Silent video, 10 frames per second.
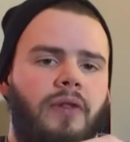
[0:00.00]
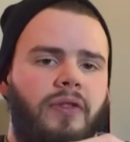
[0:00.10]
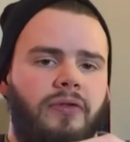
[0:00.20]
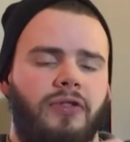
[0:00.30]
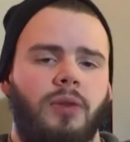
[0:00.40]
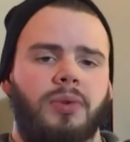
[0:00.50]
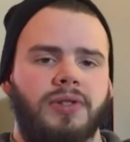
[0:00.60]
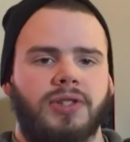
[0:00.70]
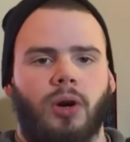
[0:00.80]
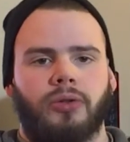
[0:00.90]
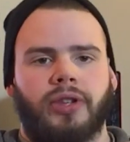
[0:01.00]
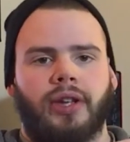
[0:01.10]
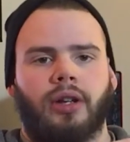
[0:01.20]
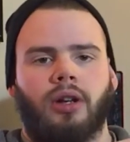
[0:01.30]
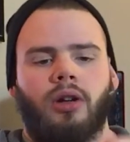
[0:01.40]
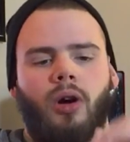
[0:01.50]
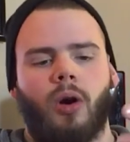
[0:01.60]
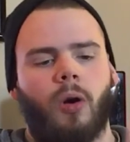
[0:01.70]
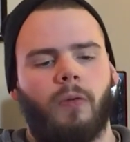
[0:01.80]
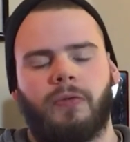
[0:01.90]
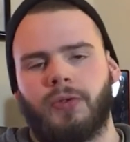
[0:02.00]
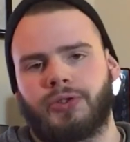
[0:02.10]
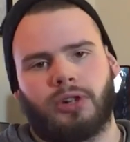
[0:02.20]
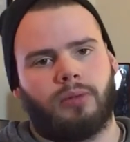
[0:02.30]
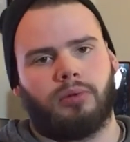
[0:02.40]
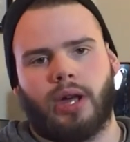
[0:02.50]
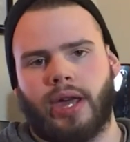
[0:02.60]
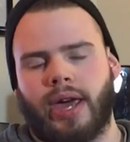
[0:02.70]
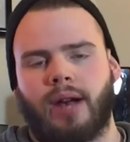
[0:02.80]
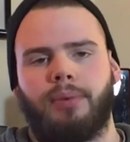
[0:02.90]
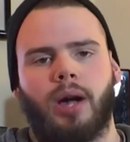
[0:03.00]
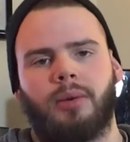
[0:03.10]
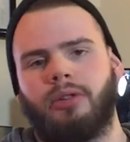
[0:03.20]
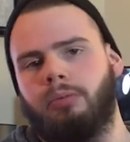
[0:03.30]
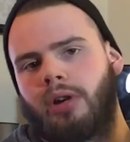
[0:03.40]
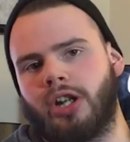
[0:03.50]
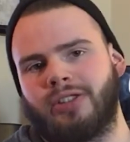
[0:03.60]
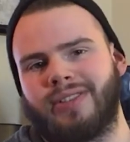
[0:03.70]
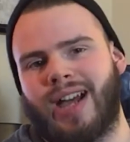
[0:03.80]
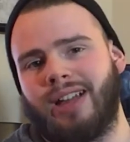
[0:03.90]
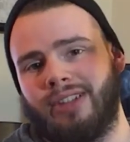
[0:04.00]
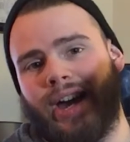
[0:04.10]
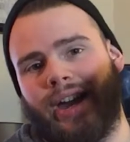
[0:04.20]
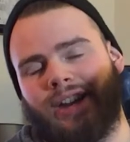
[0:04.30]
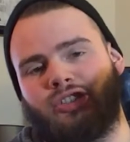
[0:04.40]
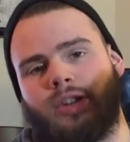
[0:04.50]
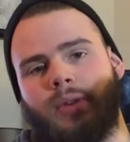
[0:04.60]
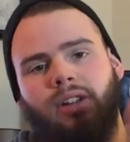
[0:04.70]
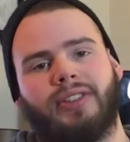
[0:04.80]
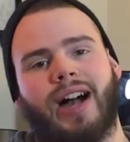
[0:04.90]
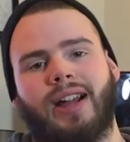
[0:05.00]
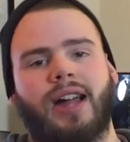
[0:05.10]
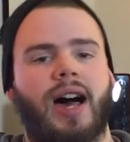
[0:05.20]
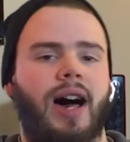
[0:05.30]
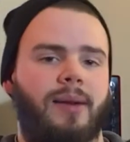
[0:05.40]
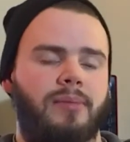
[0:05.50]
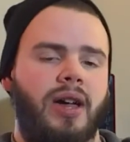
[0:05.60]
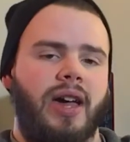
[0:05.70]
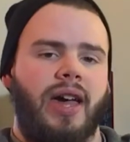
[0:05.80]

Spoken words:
film consulting hopeful screenplay at apocalyptoproductionsonline@gmail.com.